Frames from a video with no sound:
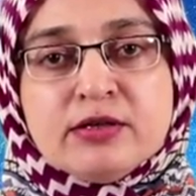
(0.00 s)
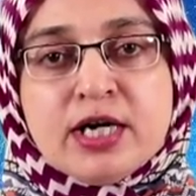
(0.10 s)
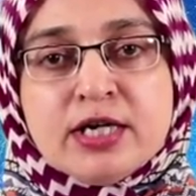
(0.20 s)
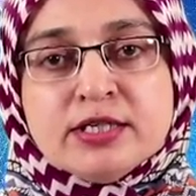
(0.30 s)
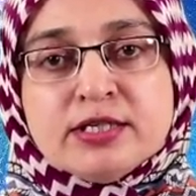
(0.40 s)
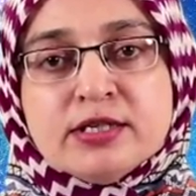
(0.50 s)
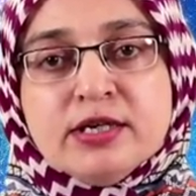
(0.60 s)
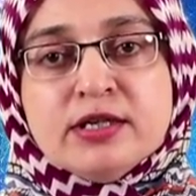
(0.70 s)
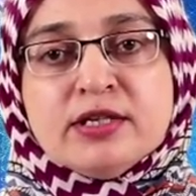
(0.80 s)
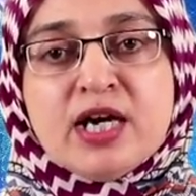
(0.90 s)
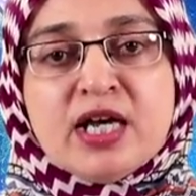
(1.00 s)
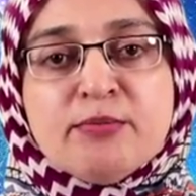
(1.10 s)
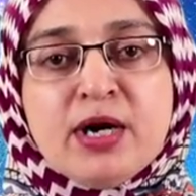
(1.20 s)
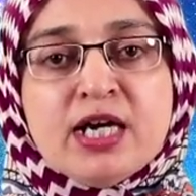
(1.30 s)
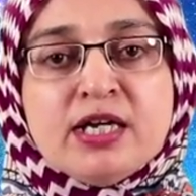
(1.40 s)
Thus, the
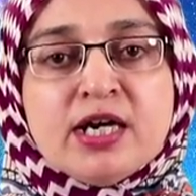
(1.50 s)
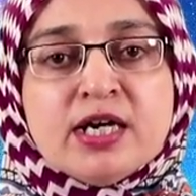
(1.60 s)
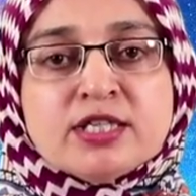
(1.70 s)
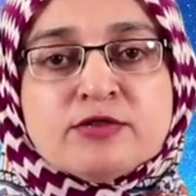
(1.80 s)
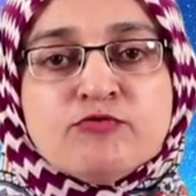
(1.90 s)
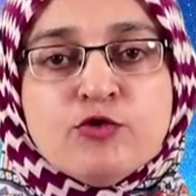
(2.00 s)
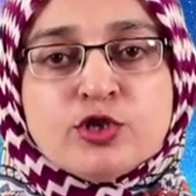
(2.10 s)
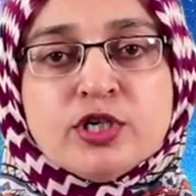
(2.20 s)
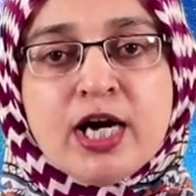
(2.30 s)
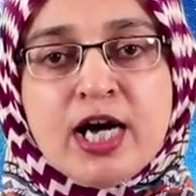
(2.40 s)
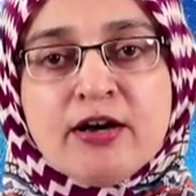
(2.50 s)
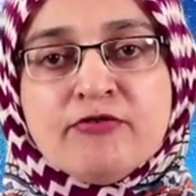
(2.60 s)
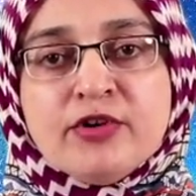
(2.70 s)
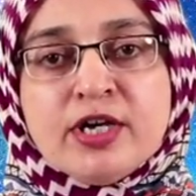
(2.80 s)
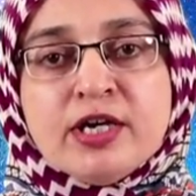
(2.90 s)
Himalayas would
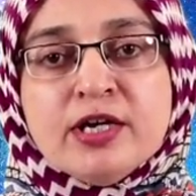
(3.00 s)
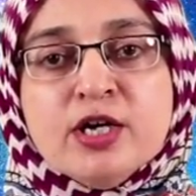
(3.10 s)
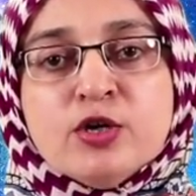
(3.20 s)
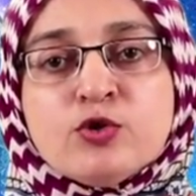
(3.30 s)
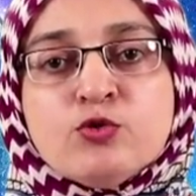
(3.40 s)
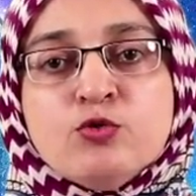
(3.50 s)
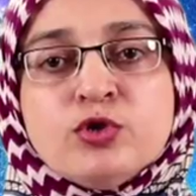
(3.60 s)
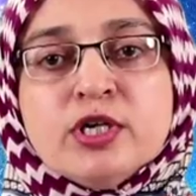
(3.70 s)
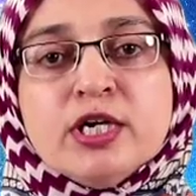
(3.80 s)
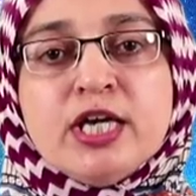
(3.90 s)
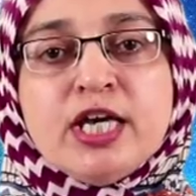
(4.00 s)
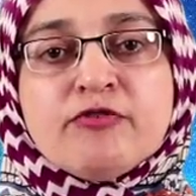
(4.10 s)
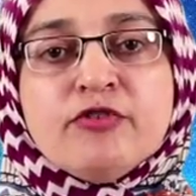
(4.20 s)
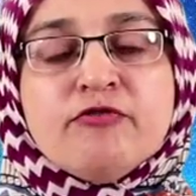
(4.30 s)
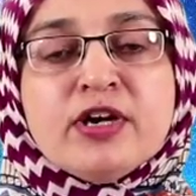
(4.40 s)
have a root
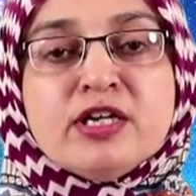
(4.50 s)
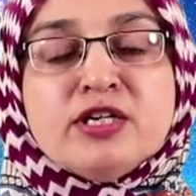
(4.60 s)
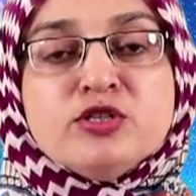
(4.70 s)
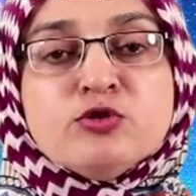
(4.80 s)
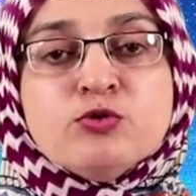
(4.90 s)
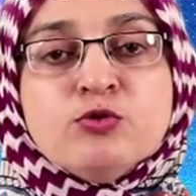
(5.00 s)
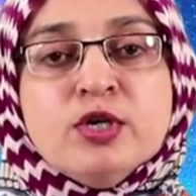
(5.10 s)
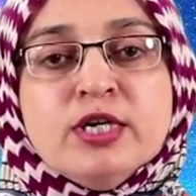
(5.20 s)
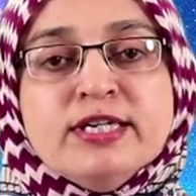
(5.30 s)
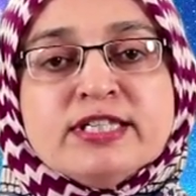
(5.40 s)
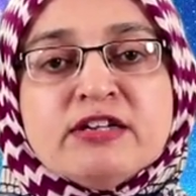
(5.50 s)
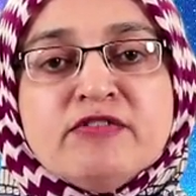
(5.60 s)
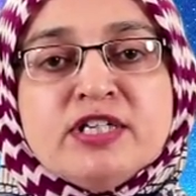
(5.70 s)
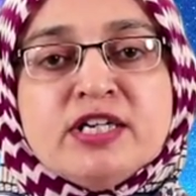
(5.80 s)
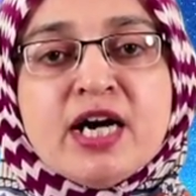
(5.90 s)
equivalent to
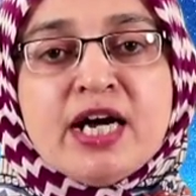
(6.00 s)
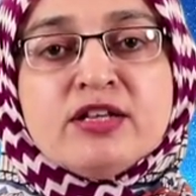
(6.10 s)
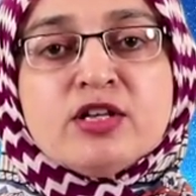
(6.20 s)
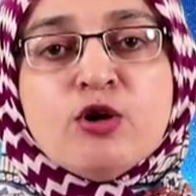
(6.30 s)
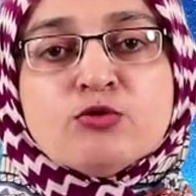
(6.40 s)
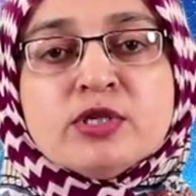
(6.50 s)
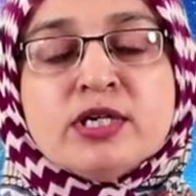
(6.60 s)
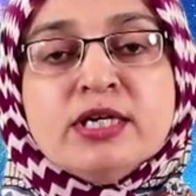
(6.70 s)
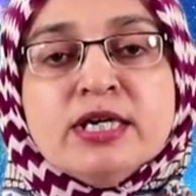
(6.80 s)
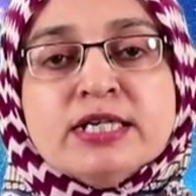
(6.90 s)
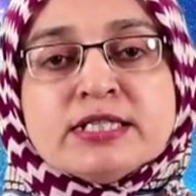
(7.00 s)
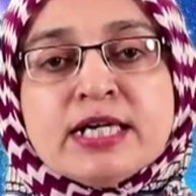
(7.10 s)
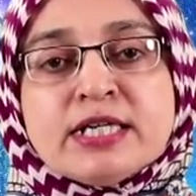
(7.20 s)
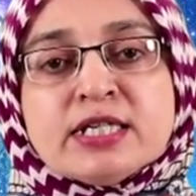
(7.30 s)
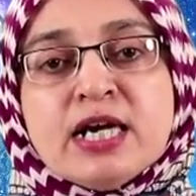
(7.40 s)

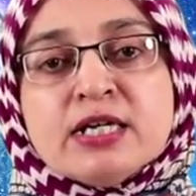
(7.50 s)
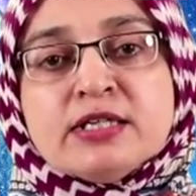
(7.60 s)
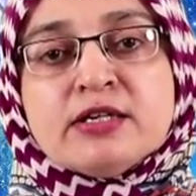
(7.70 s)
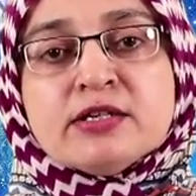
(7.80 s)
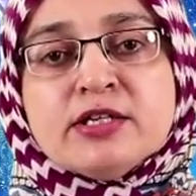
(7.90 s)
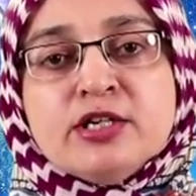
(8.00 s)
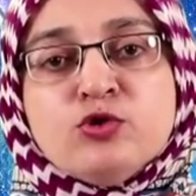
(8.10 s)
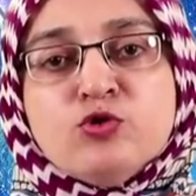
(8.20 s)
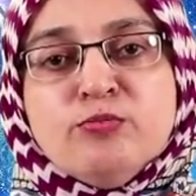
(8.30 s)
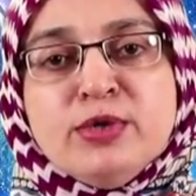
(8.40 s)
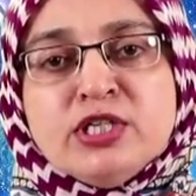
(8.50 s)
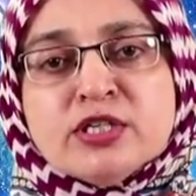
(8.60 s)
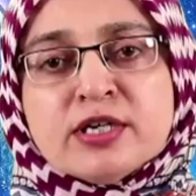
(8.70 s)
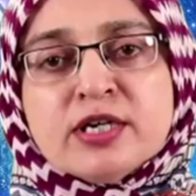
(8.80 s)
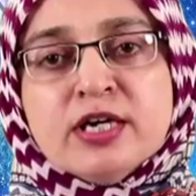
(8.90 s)
79,632
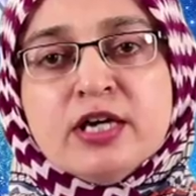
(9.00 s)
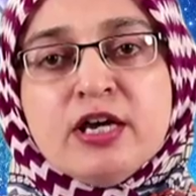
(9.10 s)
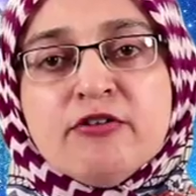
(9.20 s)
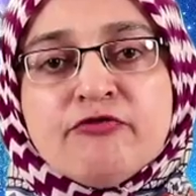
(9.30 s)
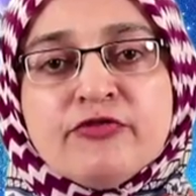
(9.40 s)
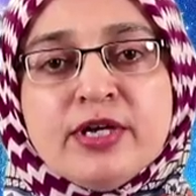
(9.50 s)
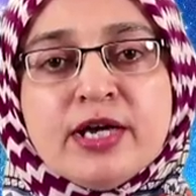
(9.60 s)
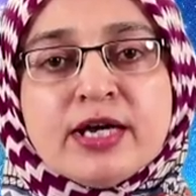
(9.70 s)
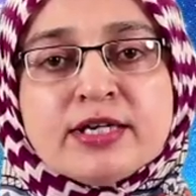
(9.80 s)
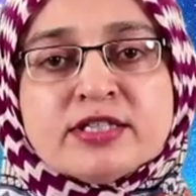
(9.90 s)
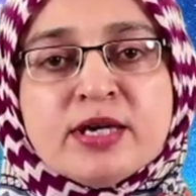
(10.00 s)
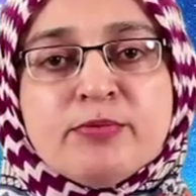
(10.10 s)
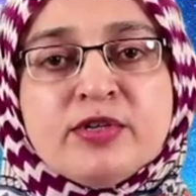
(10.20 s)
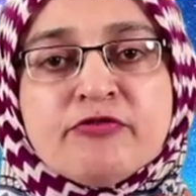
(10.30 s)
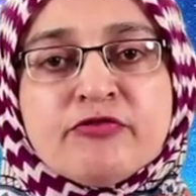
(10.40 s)
meter if we
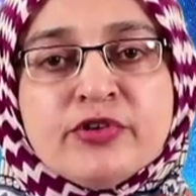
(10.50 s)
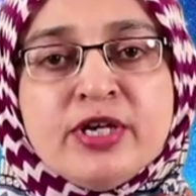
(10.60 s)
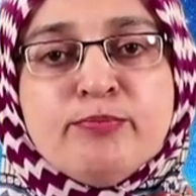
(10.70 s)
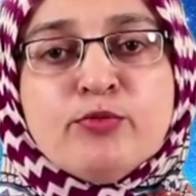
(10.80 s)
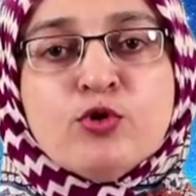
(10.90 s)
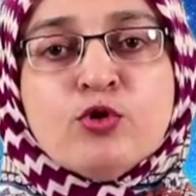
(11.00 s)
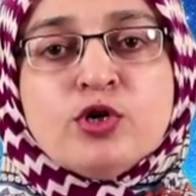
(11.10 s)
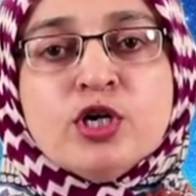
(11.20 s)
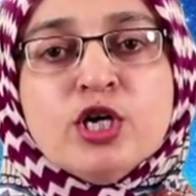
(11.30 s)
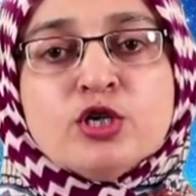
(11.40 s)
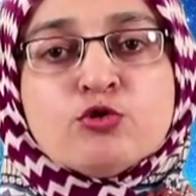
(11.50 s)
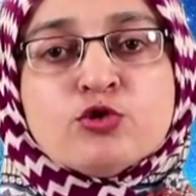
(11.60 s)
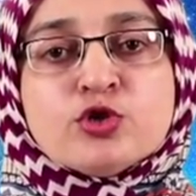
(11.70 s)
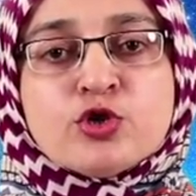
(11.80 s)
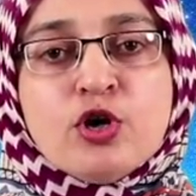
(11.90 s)
accept the free board
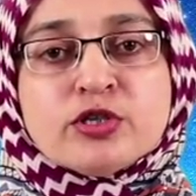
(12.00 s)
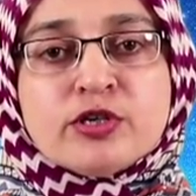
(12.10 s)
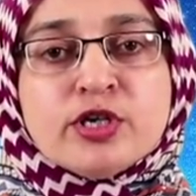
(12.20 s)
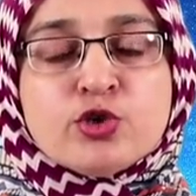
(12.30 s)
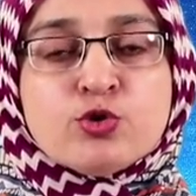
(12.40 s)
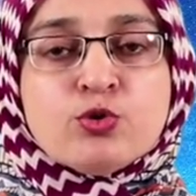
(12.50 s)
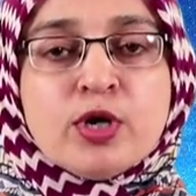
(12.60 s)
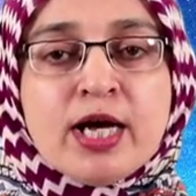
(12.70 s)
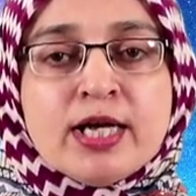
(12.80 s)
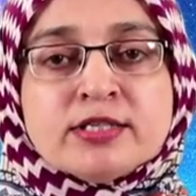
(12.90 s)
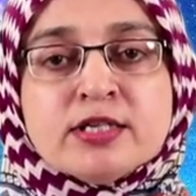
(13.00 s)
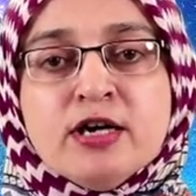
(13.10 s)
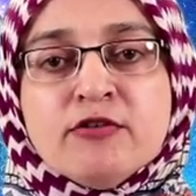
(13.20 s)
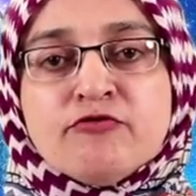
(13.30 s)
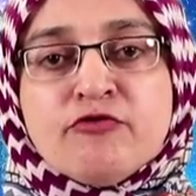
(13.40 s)
to draught ratio as
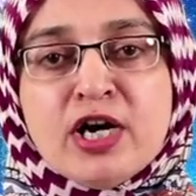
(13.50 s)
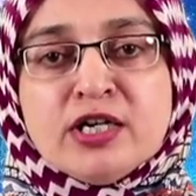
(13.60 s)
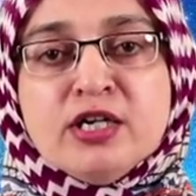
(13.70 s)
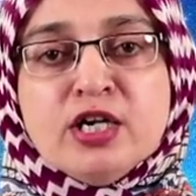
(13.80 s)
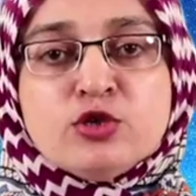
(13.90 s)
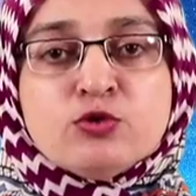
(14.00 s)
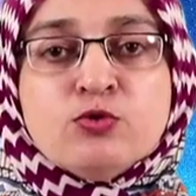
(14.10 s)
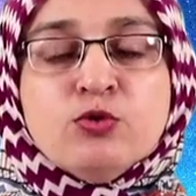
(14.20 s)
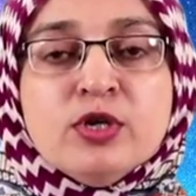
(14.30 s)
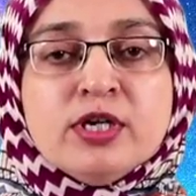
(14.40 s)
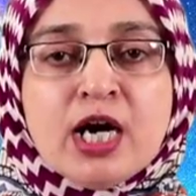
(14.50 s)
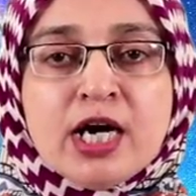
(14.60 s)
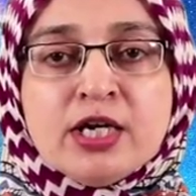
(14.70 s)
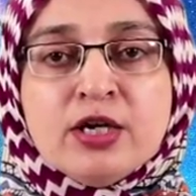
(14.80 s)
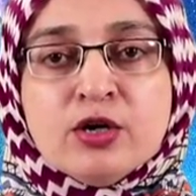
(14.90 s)
1 to
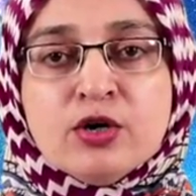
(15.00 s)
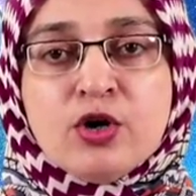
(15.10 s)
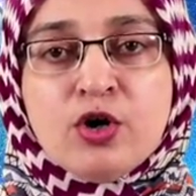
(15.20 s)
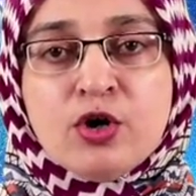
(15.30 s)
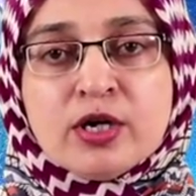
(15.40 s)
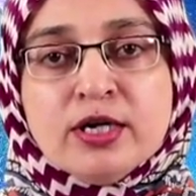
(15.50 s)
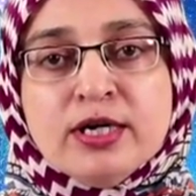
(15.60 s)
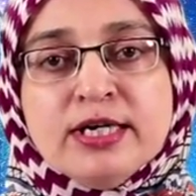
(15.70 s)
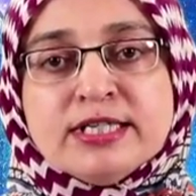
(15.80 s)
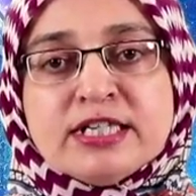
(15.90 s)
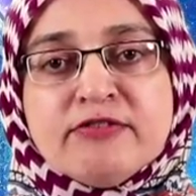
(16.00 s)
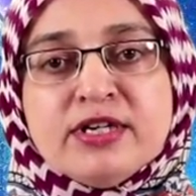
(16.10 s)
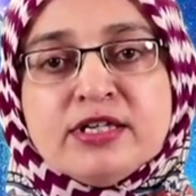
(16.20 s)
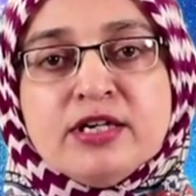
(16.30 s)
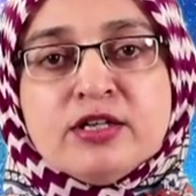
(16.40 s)
9 or
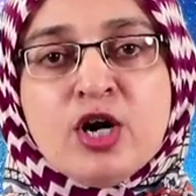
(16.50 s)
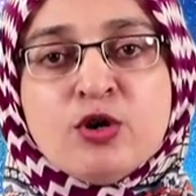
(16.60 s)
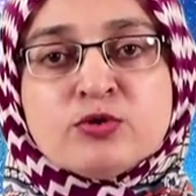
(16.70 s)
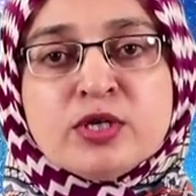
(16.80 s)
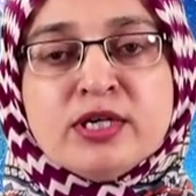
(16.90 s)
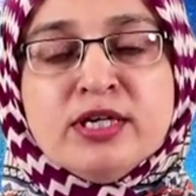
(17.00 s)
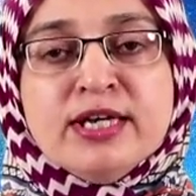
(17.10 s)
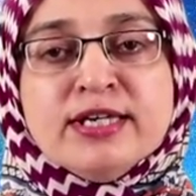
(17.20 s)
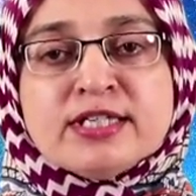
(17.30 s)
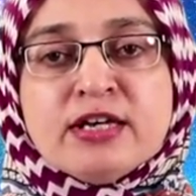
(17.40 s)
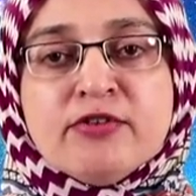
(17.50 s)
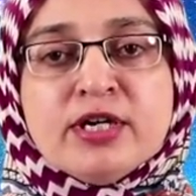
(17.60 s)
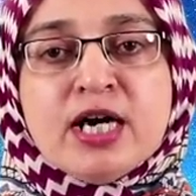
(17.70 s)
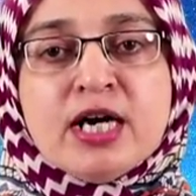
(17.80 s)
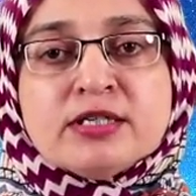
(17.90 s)

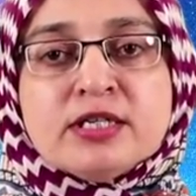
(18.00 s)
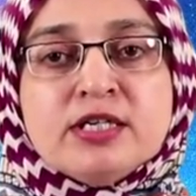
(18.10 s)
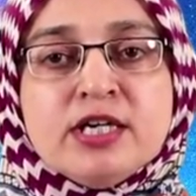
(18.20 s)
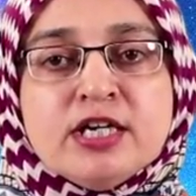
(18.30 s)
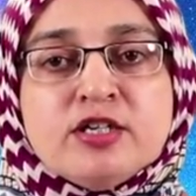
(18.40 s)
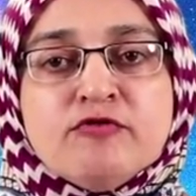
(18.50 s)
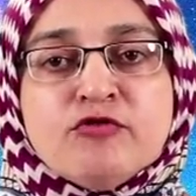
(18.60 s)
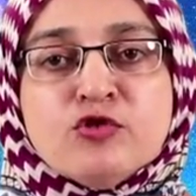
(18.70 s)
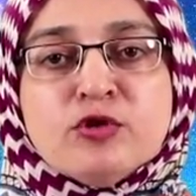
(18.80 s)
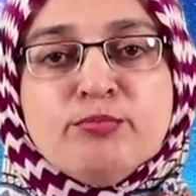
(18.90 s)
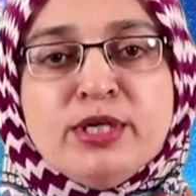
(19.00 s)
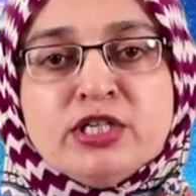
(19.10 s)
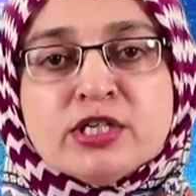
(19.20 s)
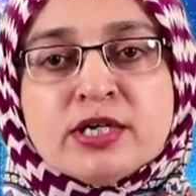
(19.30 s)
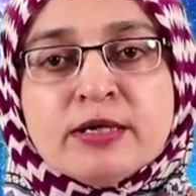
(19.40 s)
70,784
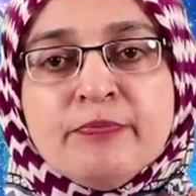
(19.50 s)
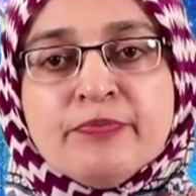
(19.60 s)
meter